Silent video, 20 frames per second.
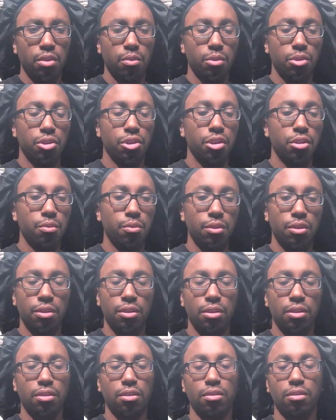when she
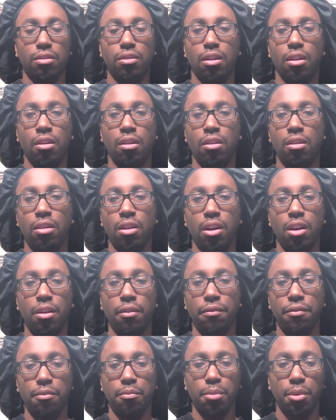was all
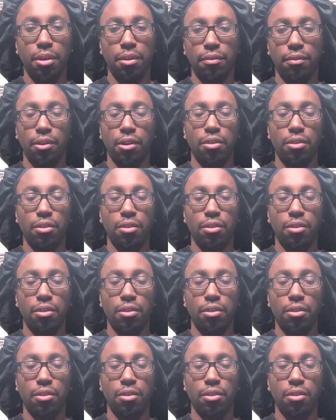huff and puff